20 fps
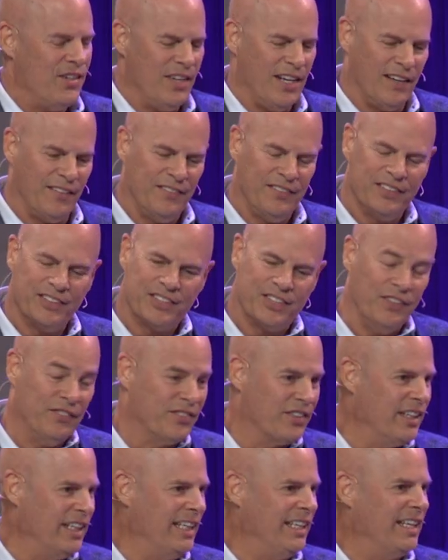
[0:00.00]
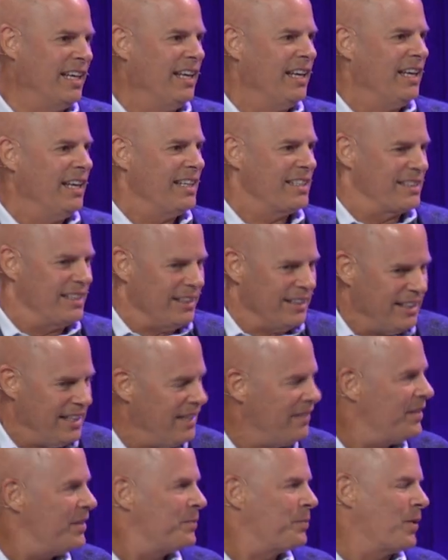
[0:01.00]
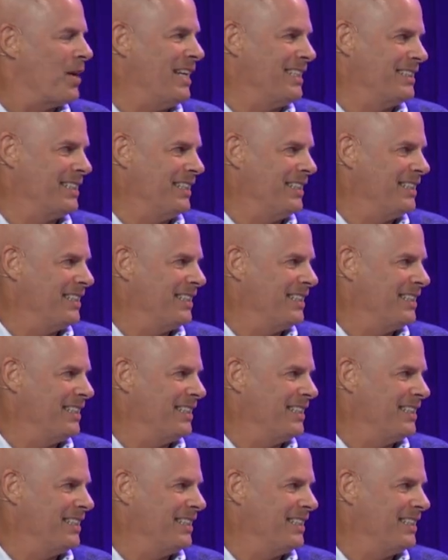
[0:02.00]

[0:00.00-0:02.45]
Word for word: helpful, so freeing, is to live in the present.